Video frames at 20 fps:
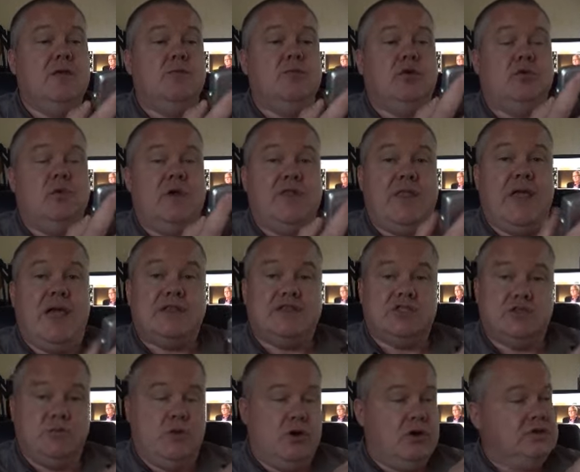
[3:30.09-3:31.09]
But when that
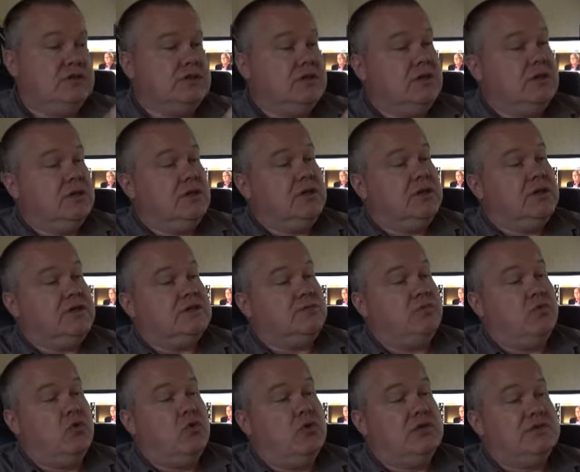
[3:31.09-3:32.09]
spot is
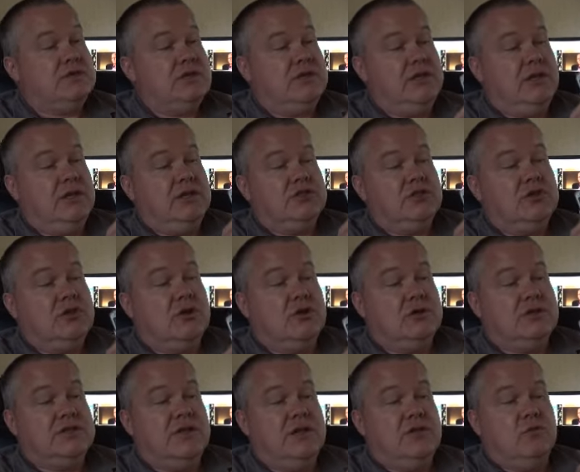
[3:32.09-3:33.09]
brought into
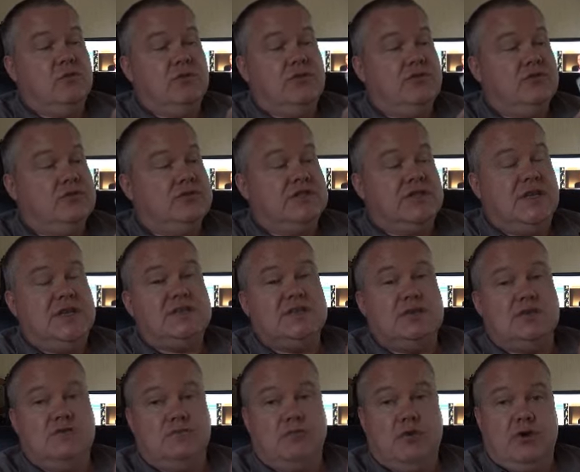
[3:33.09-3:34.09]
contact with the
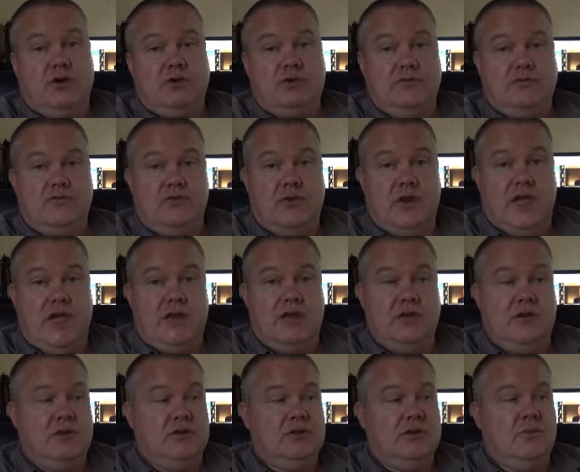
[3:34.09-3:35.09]
sensitive part of the
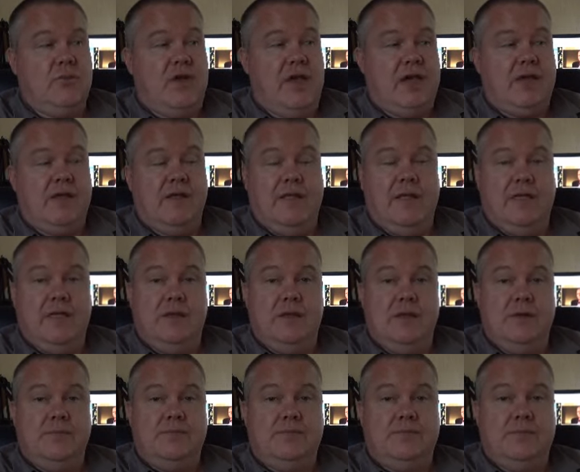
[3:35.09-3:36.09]
radio at the back,
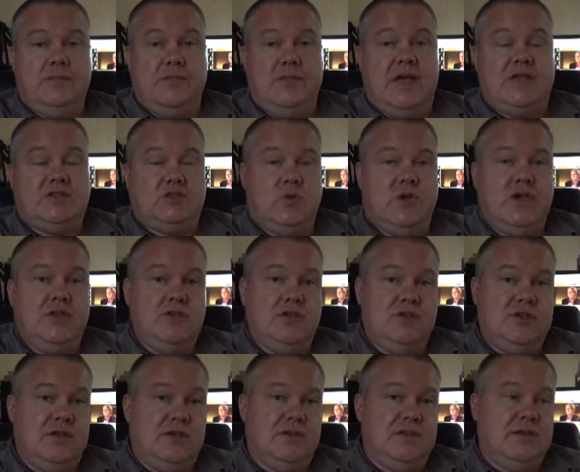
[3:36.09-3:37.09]
that's where you
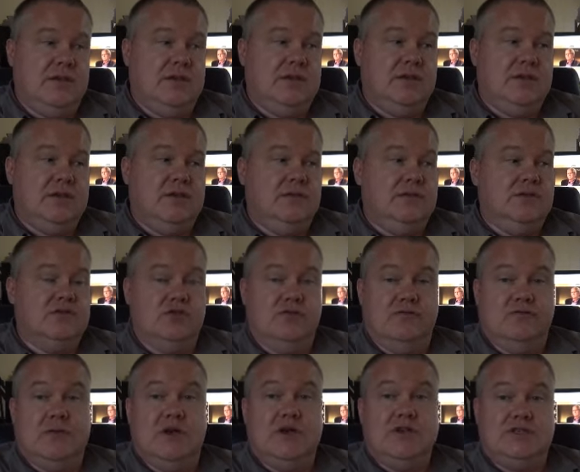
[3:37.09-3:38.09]
hear the sort
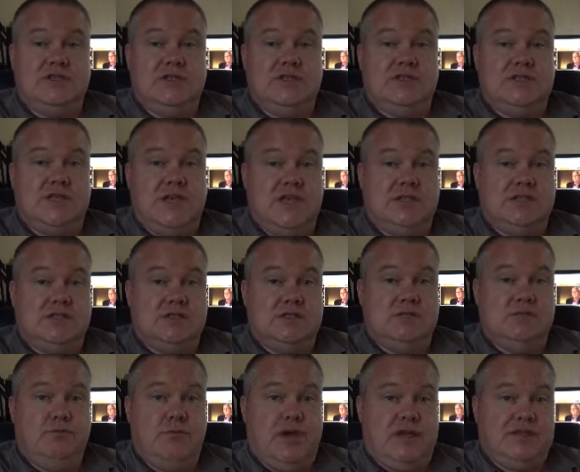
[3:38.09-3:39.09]
of most intense
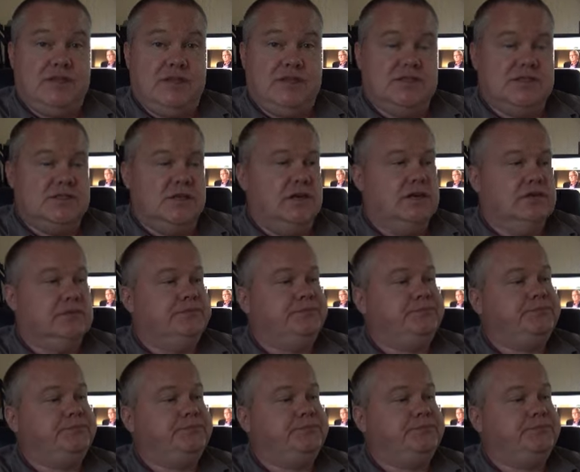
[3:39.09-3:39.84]
buzzing sound.